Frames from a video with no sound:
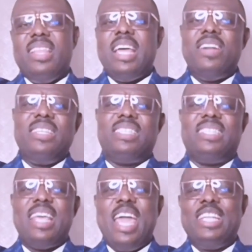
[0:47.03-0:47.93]
There
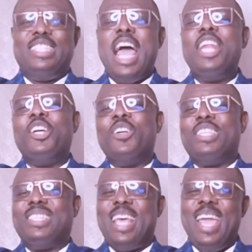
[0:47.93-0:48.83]
is a general
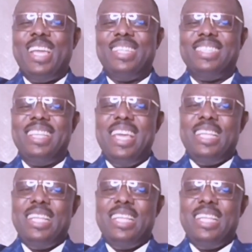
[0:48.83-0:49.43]
saying